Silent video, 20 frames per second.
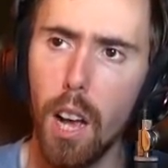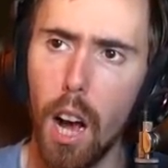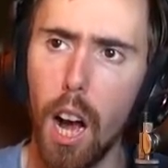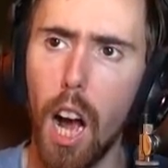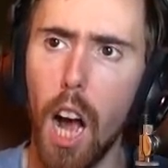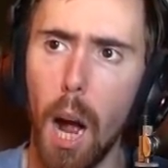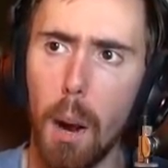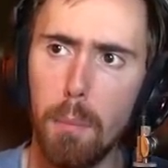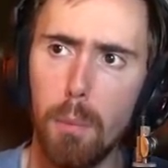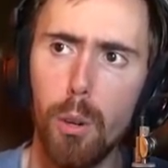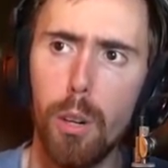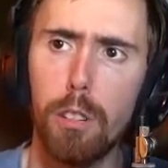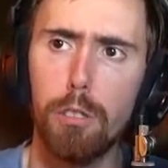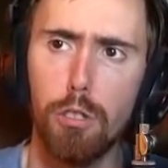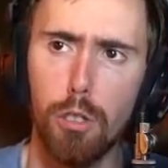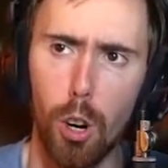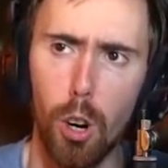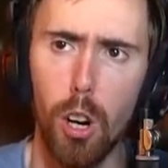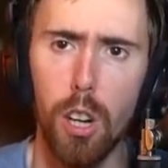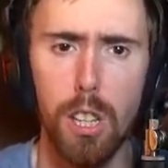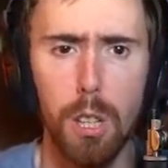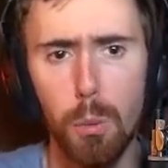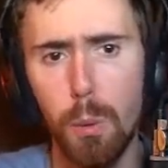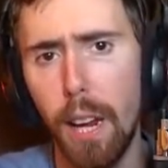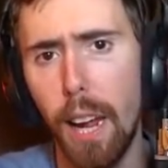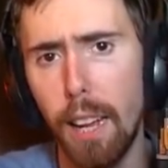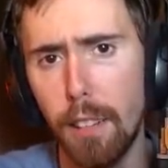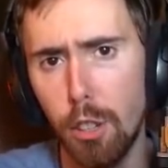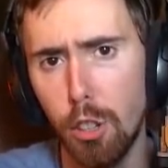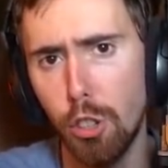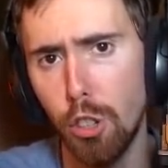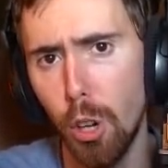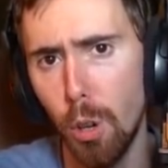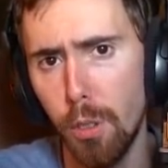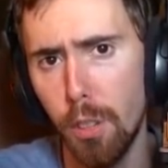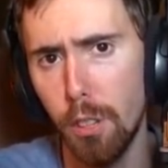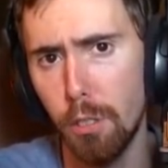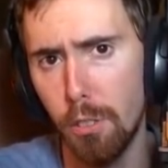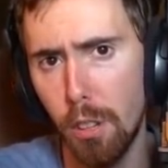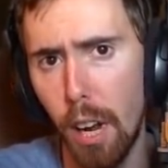I'm really sorry that we had to
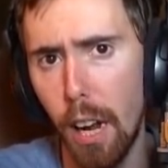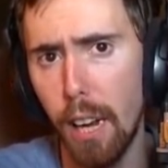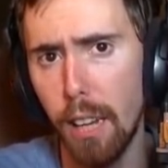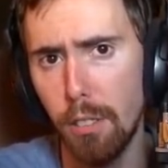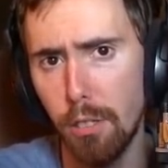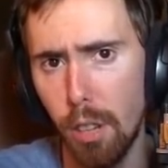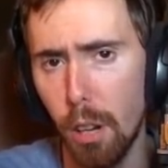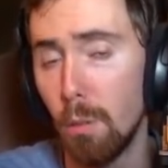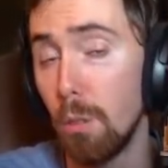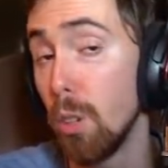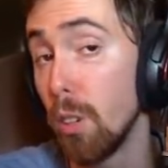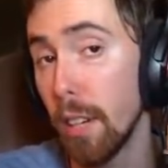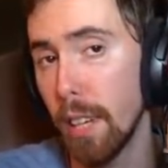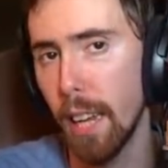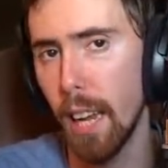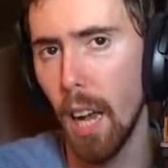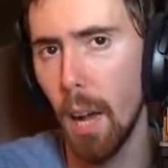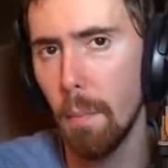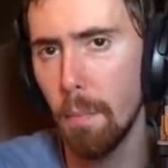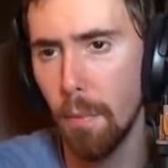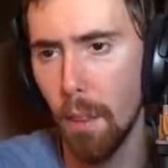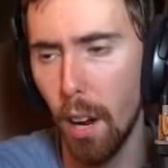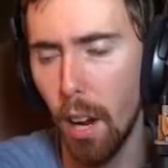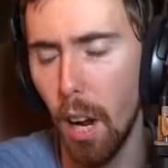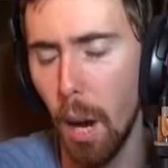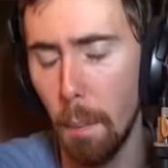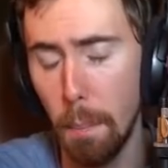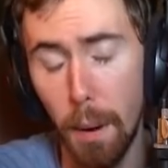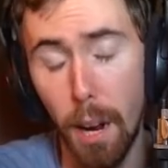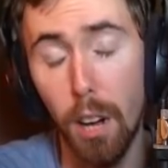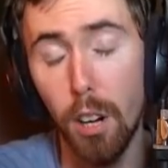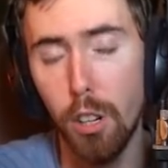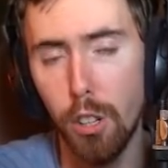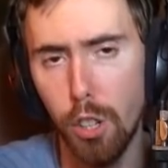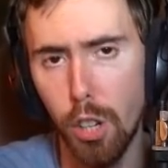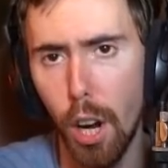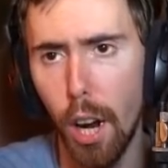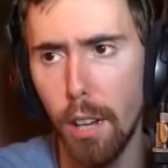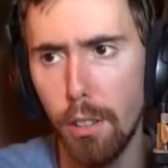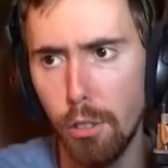show this, guys. I really am. I
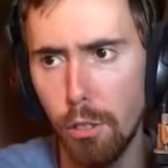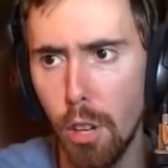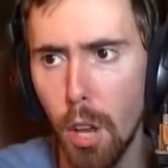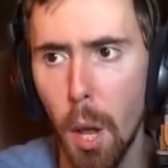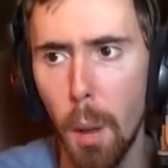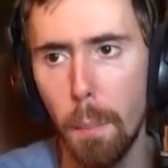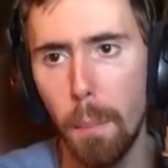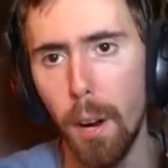apologize.